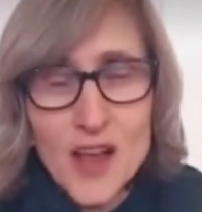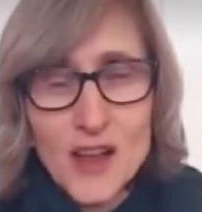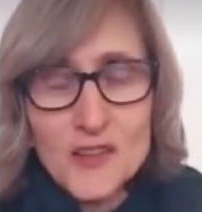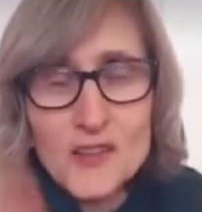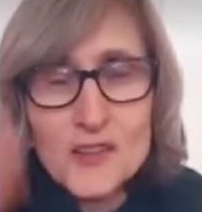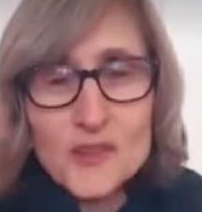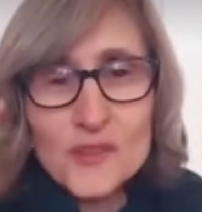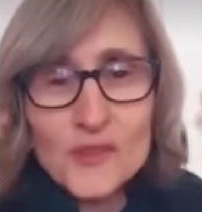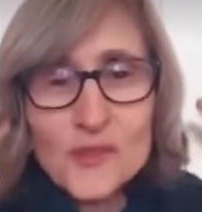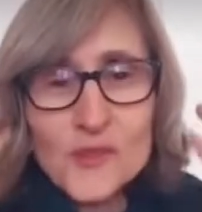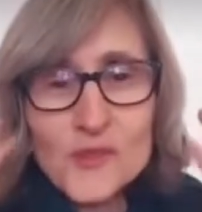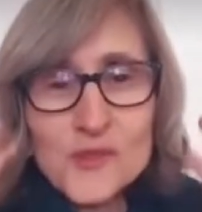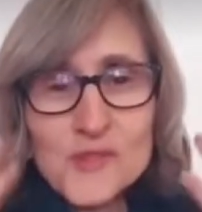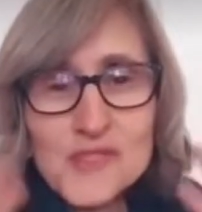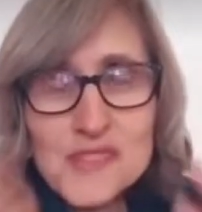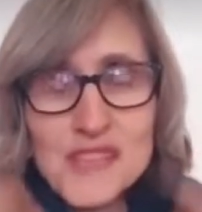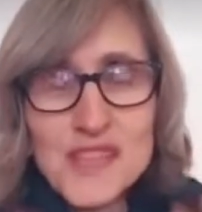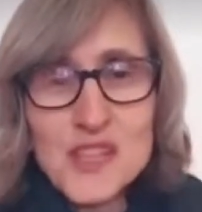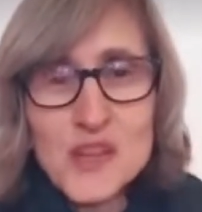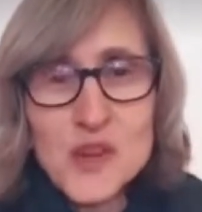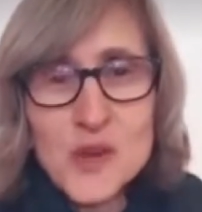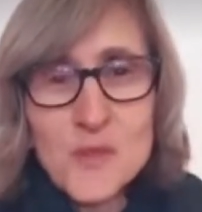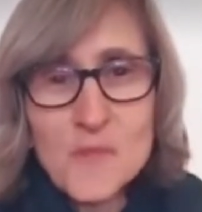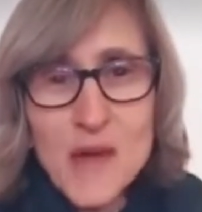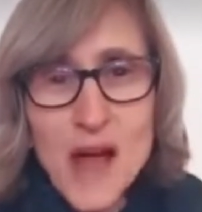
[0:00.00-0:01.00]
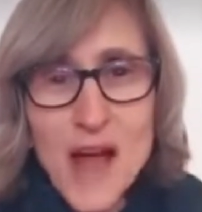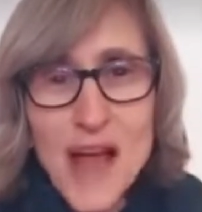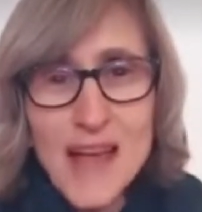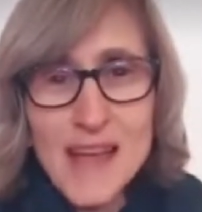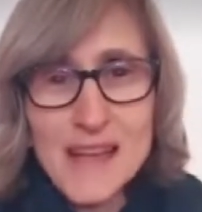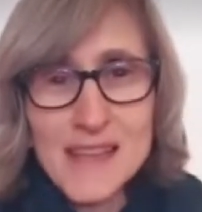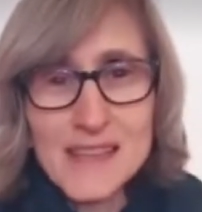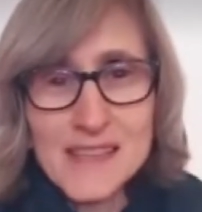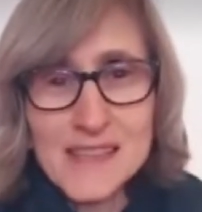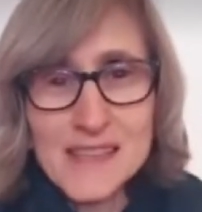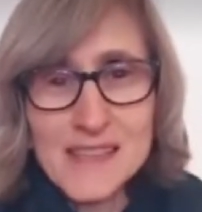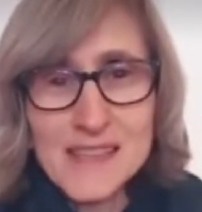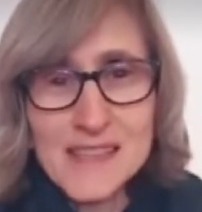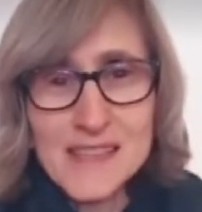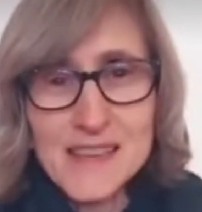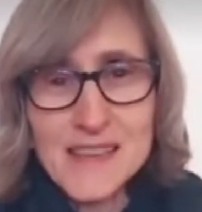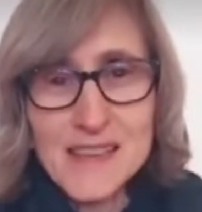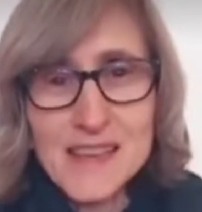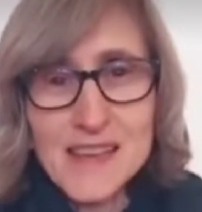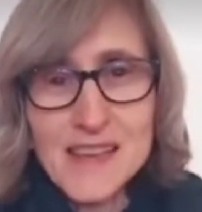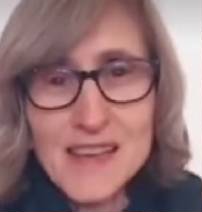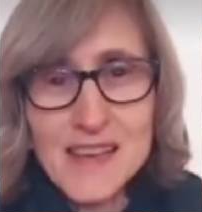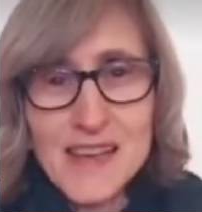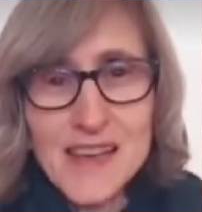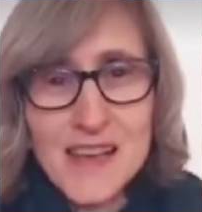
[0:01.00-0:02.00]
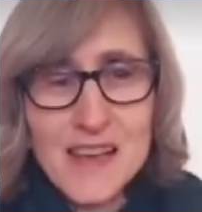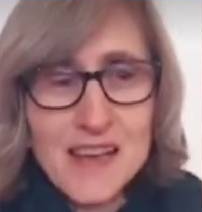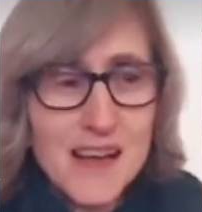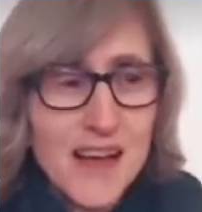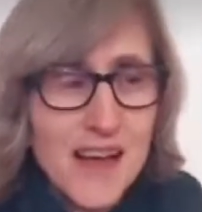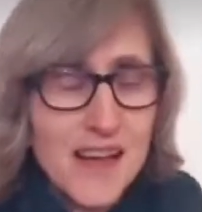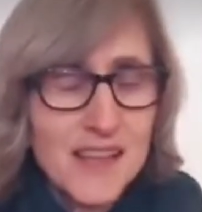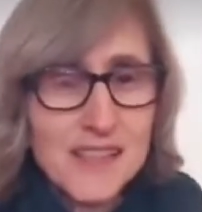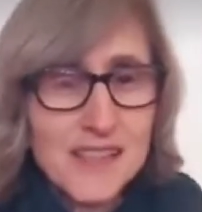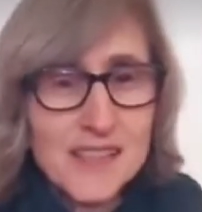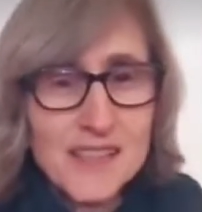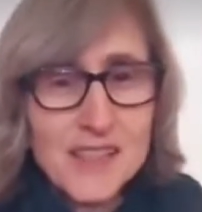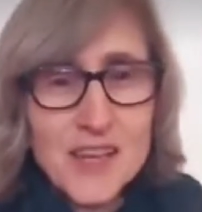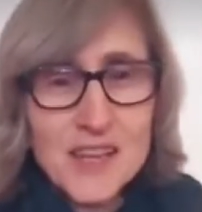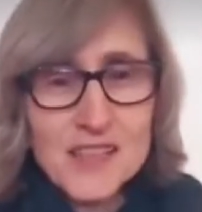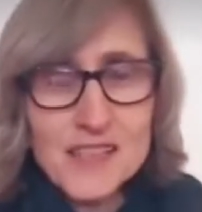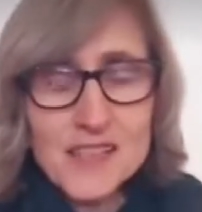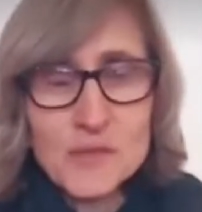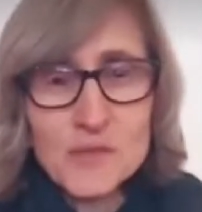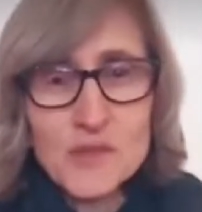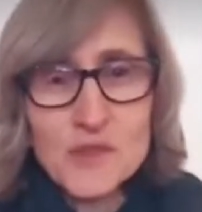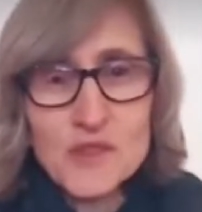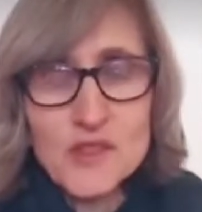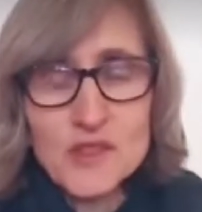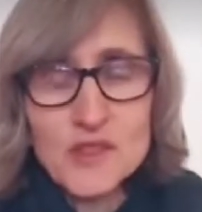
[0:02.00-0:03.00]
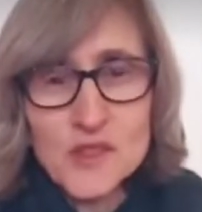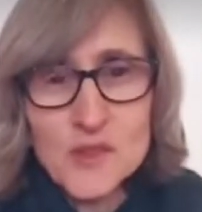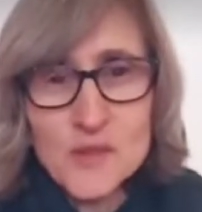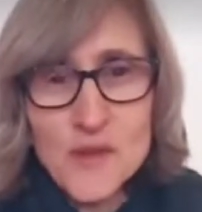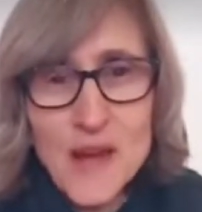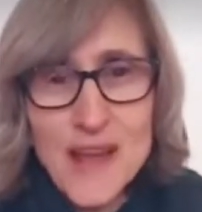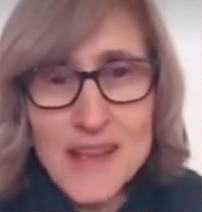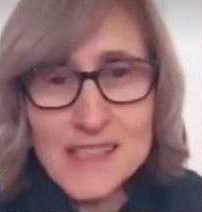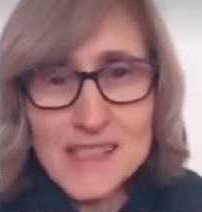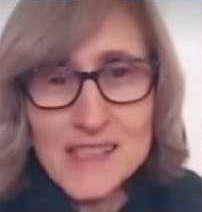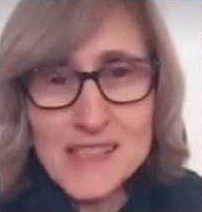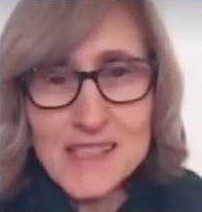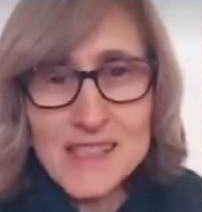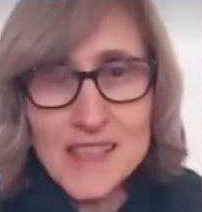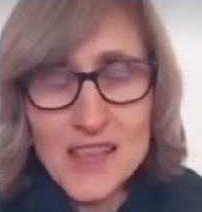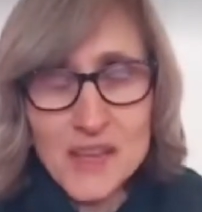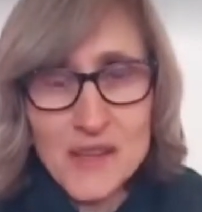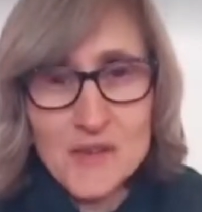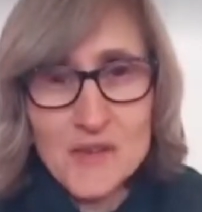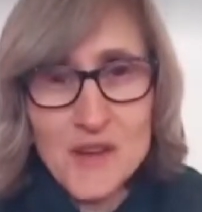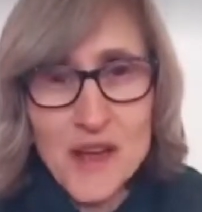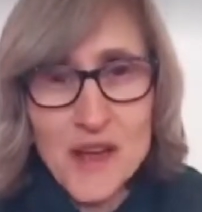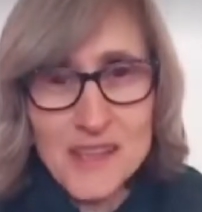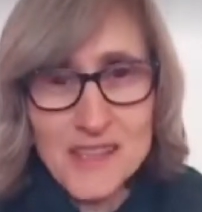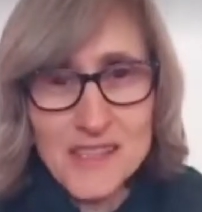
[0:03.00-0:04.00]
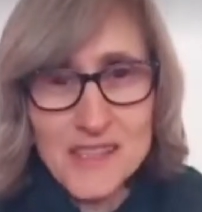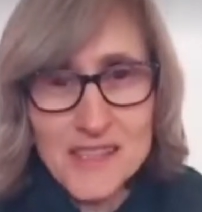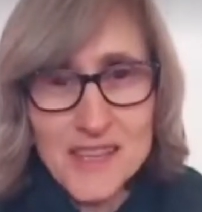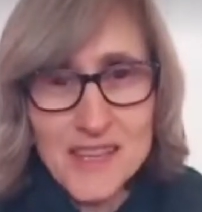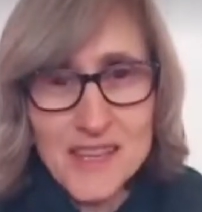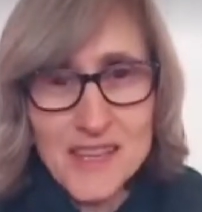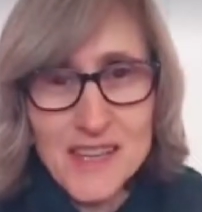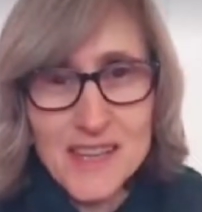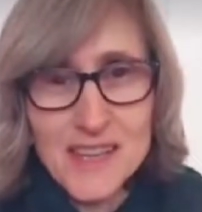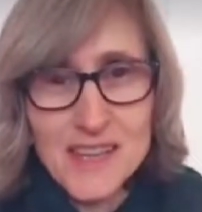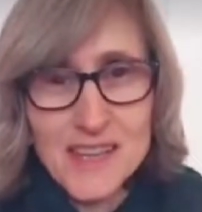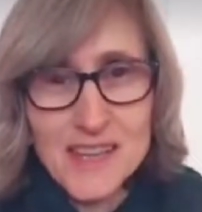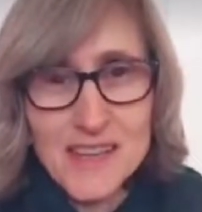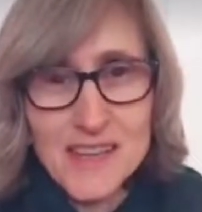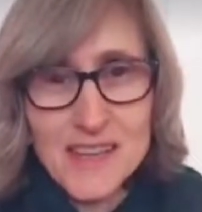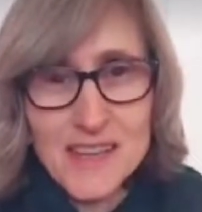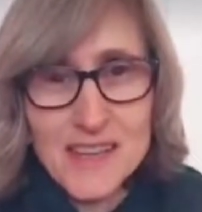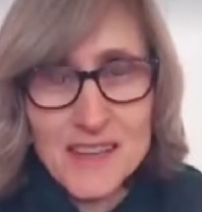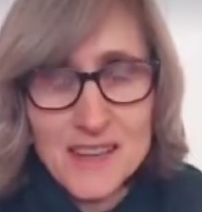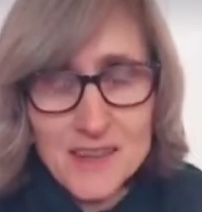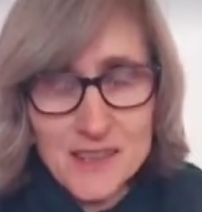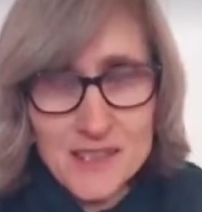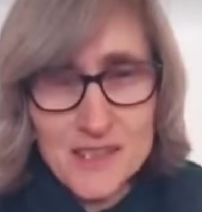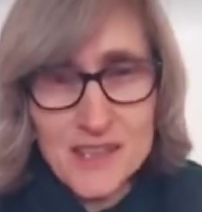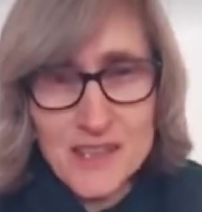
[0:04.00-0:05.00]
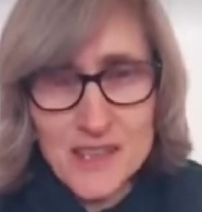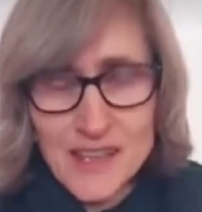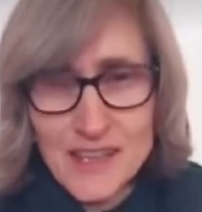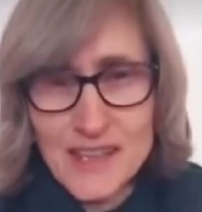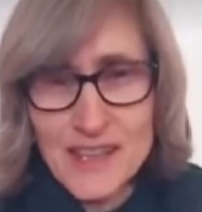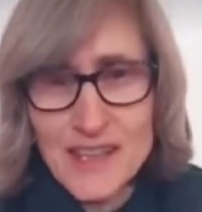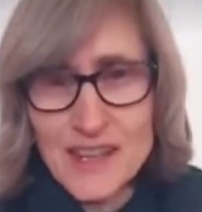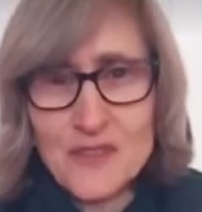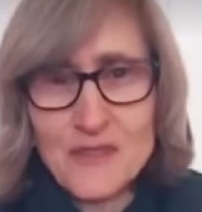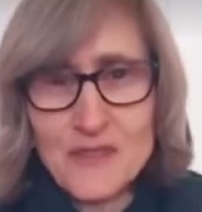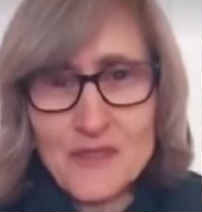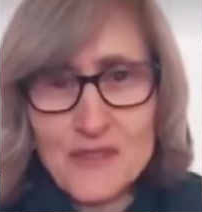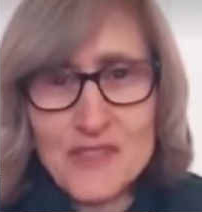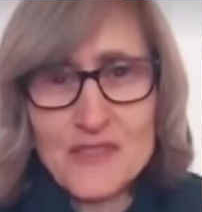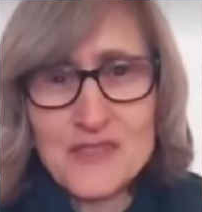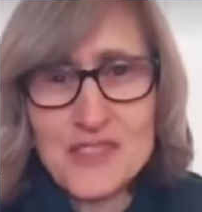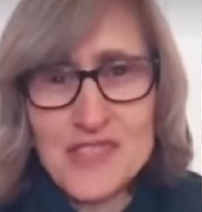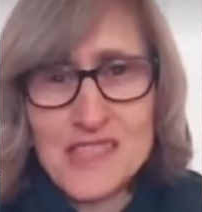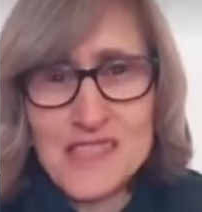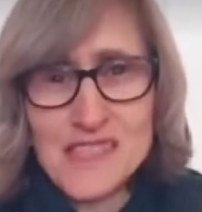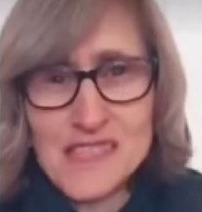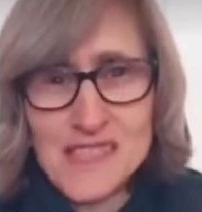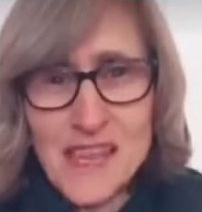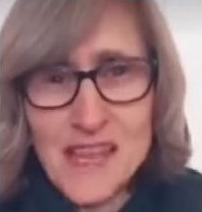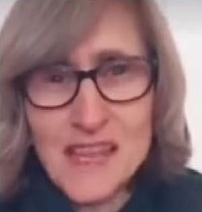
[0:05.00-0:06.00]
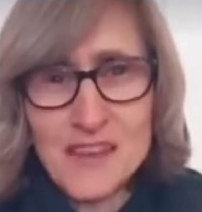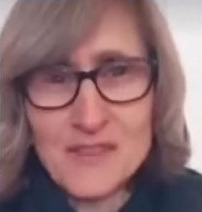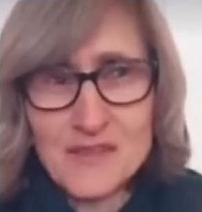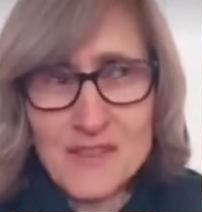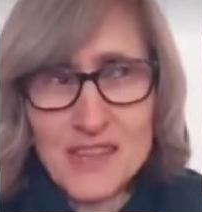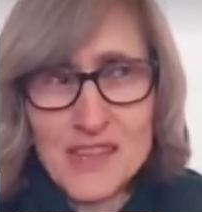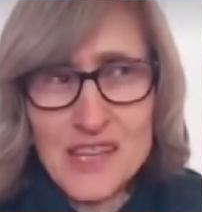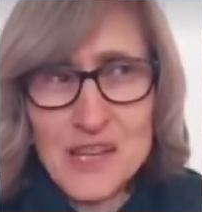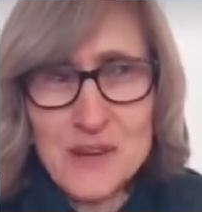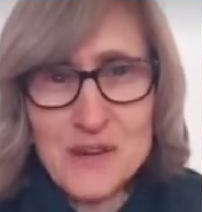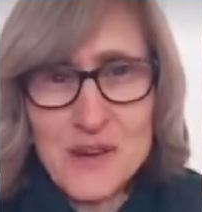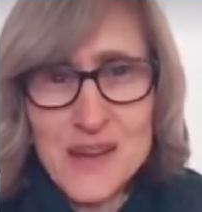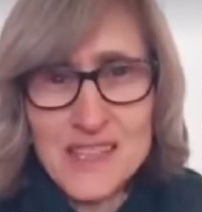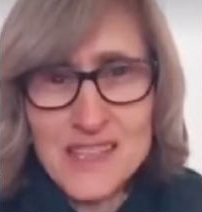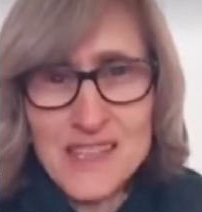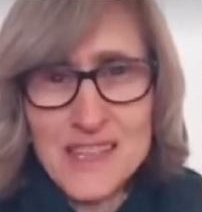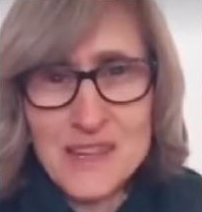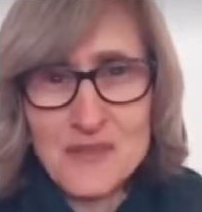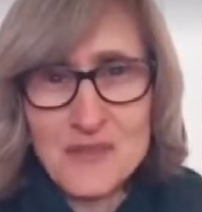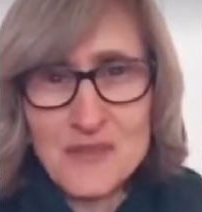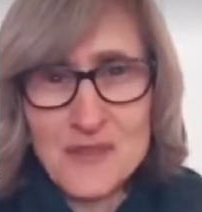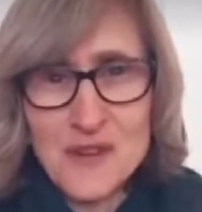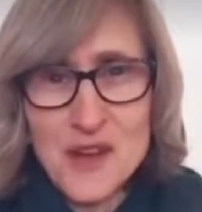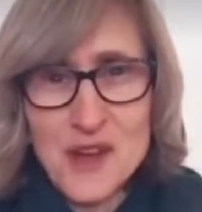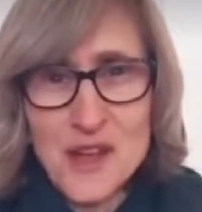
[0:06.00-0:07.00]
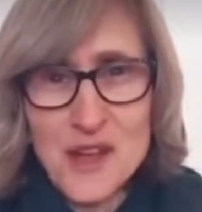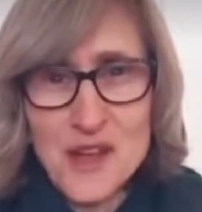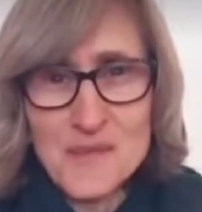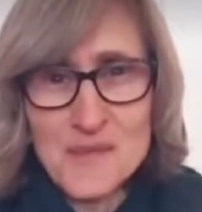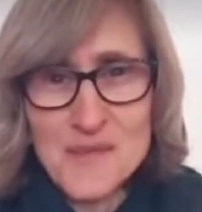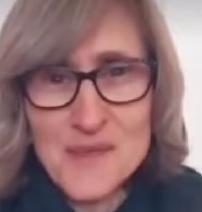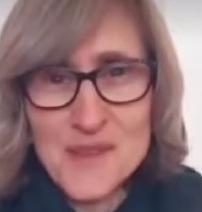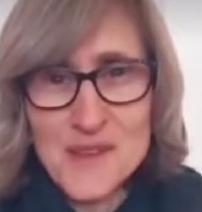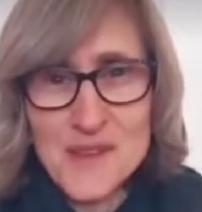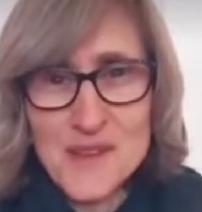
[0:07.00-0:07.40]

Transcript: You're losing your minds. I saw some of the duets that you guys did to that little 15 second video I did for him.